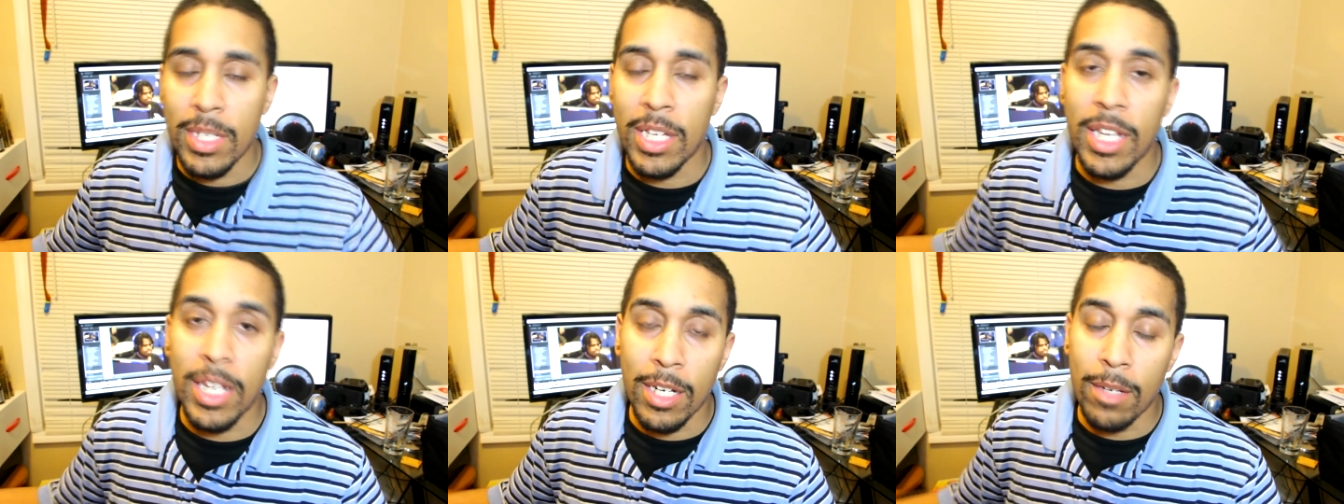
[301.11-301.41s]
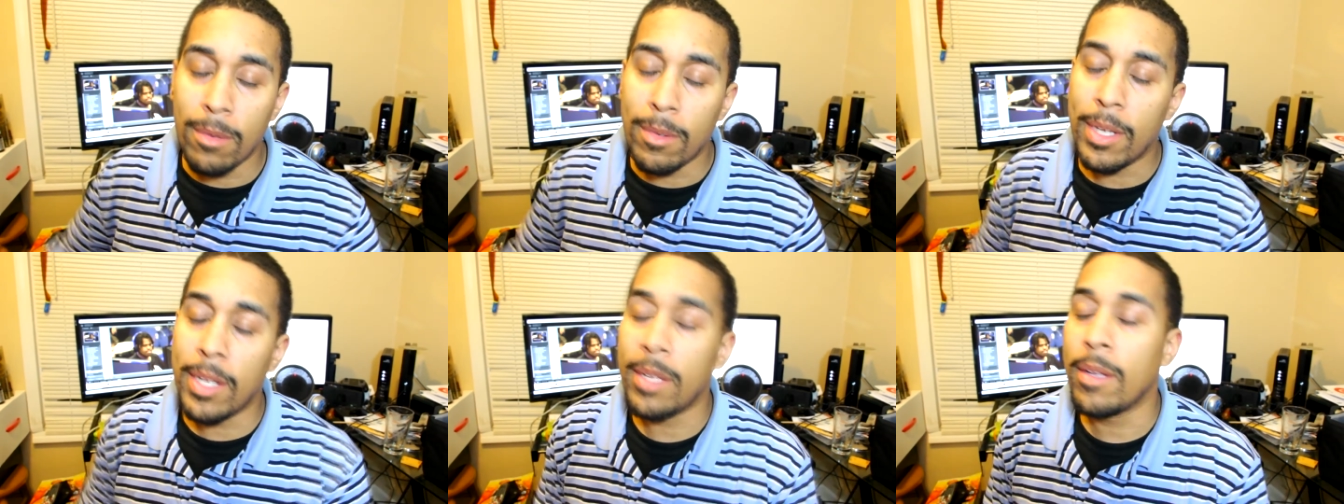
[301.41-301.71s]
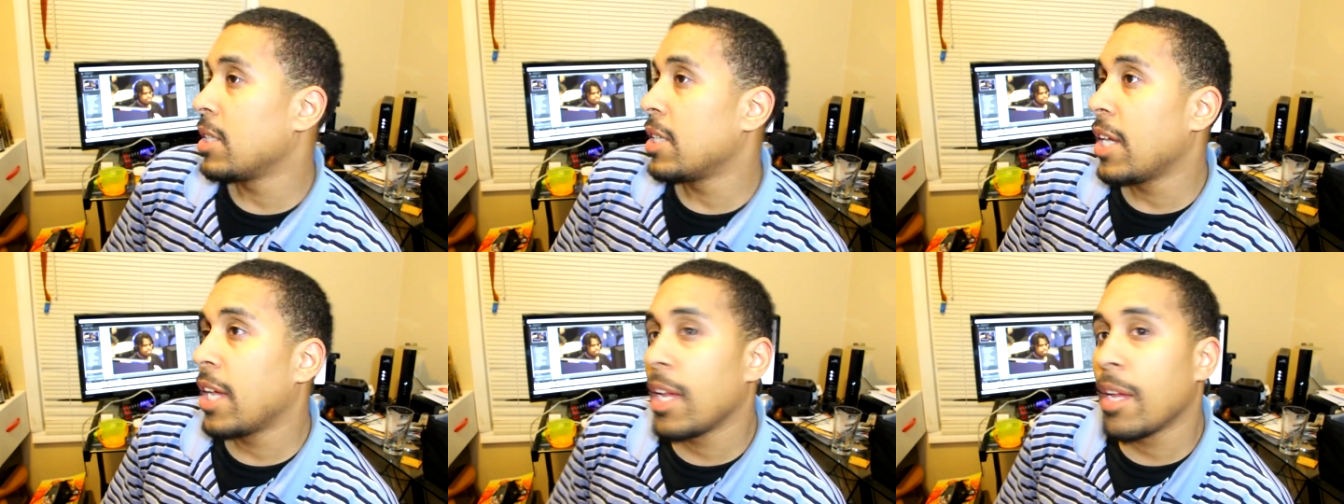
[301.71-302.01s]
Anyway,
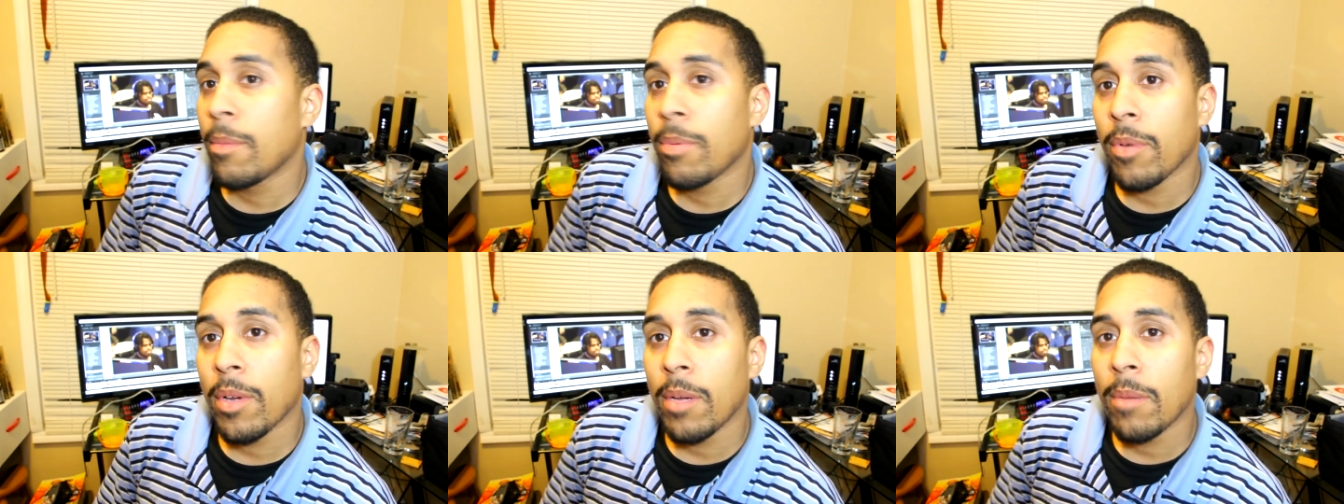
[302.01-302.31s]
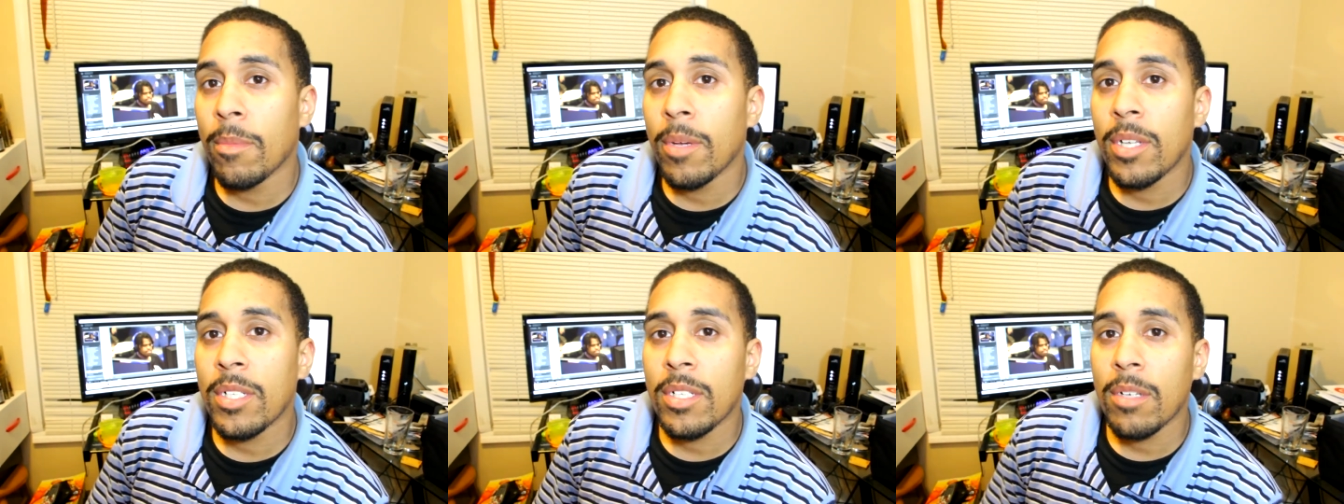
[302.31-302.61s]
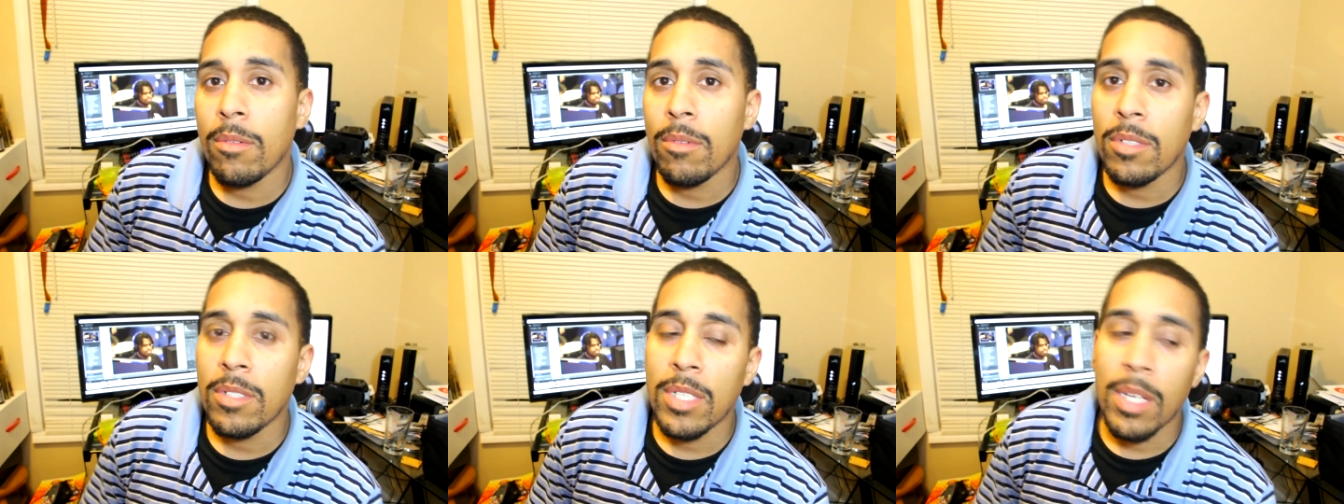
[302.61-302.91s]
today pretty much
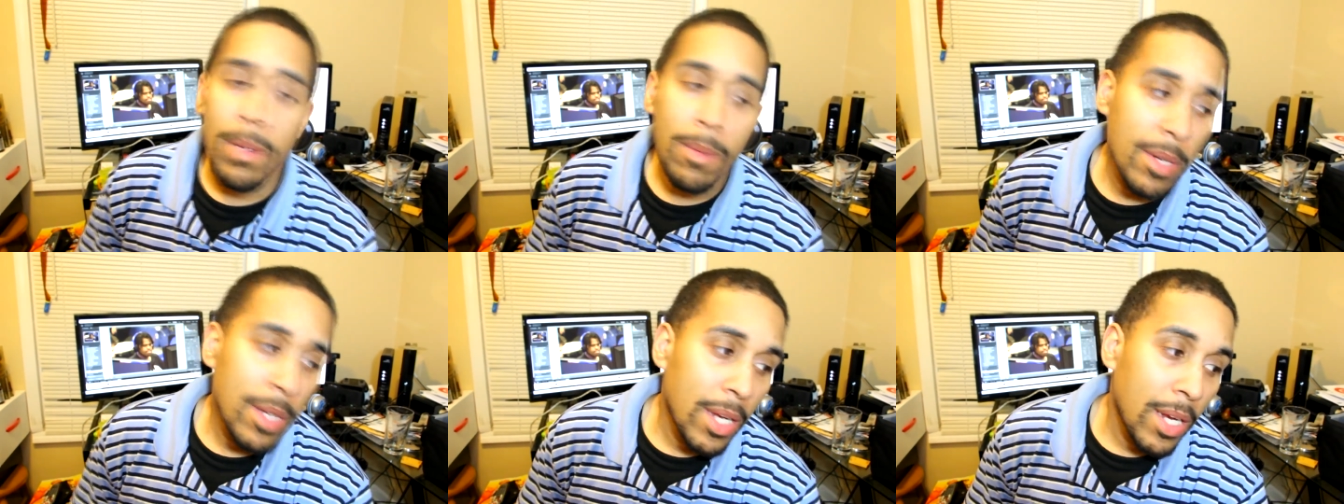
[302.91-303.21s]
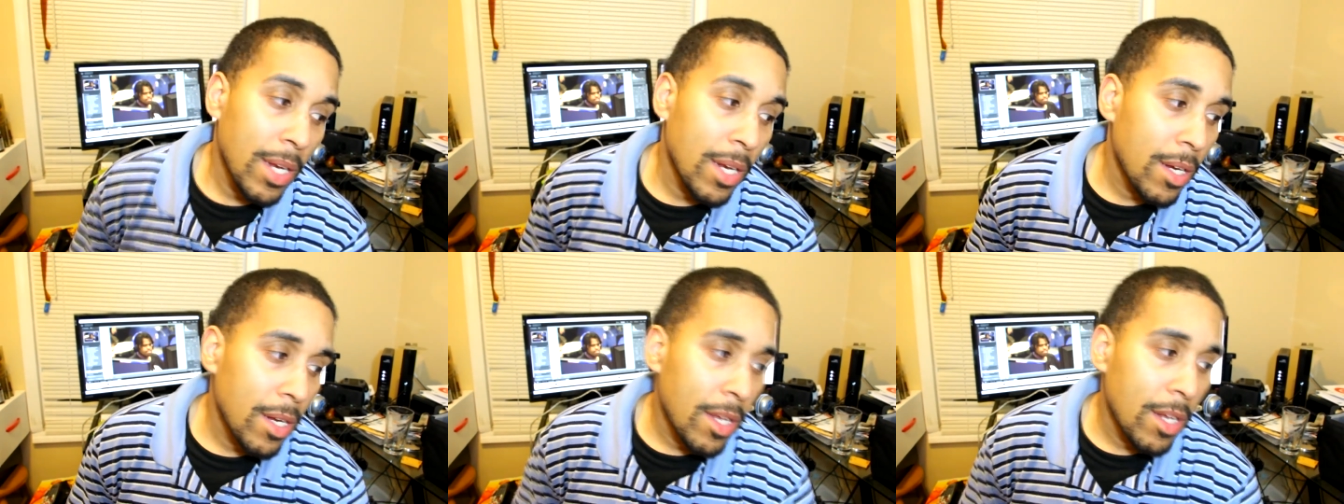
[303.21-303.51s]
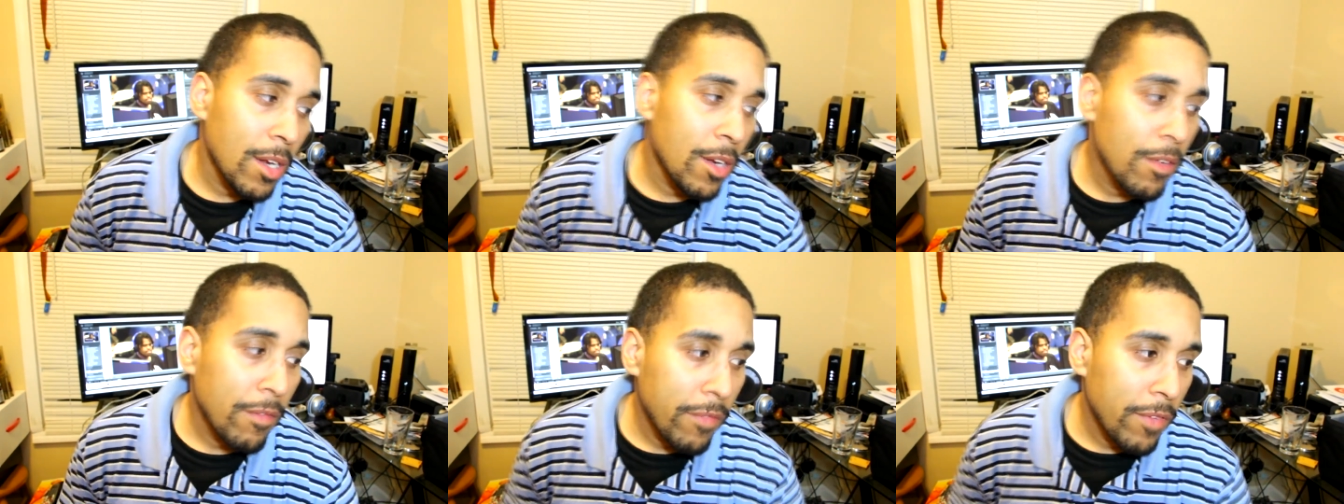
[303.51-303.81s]
I wasn't able to get
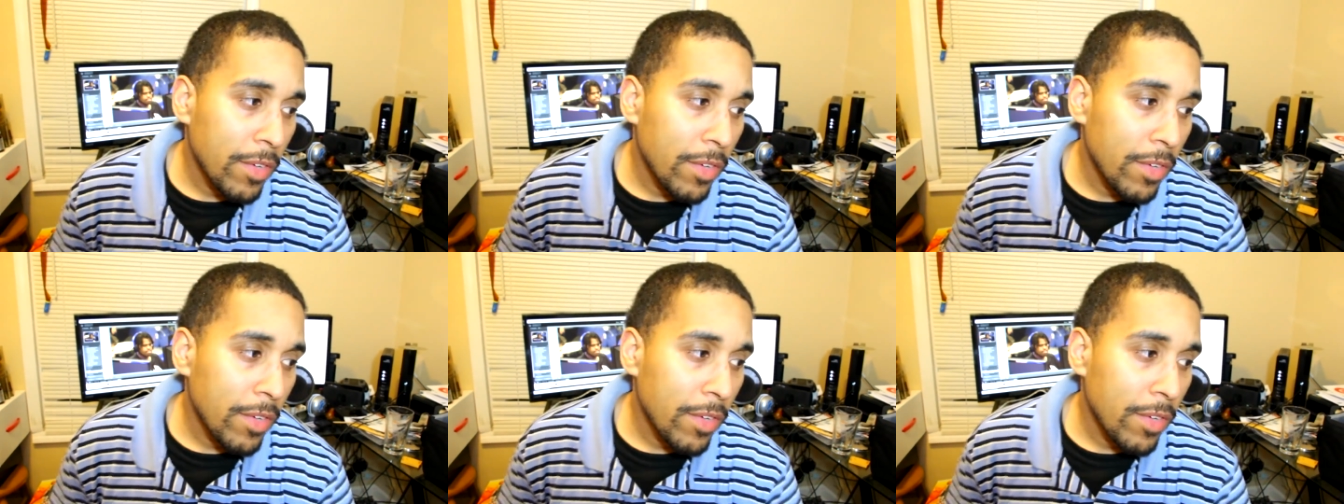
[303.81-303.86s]
none of the